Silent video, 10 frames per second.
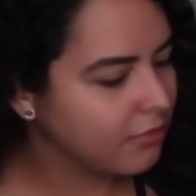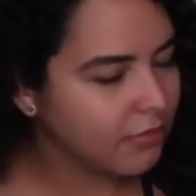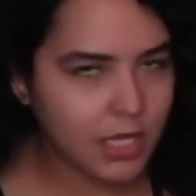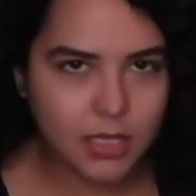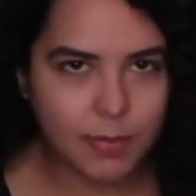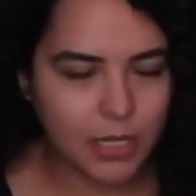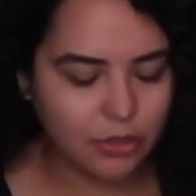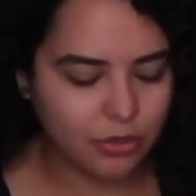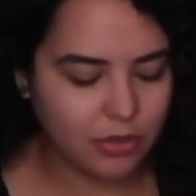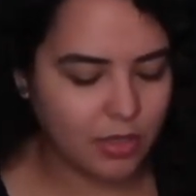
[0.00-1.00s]
these
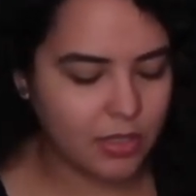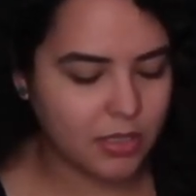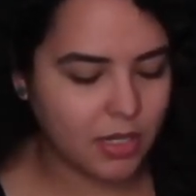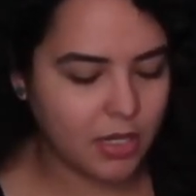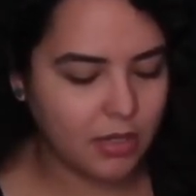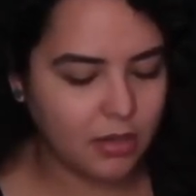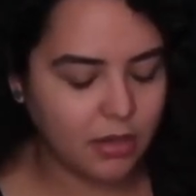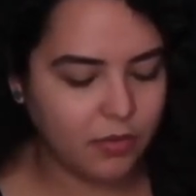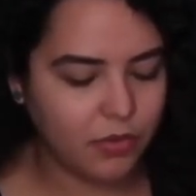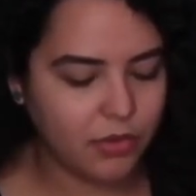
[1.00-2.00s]
pages, the inside
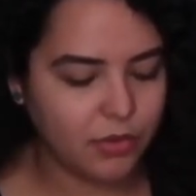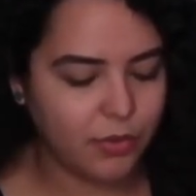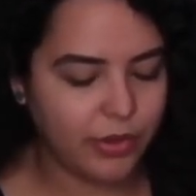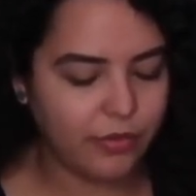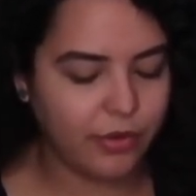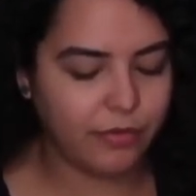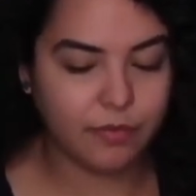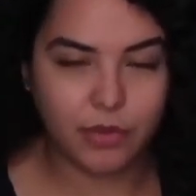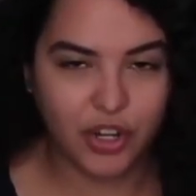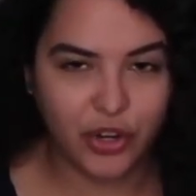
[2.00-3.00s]
covers or whatever
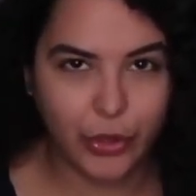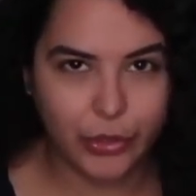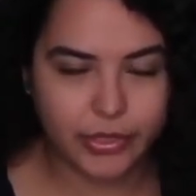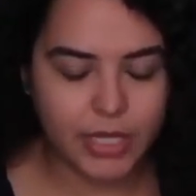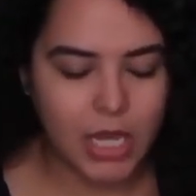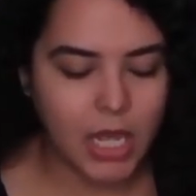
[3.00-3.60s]
they're called.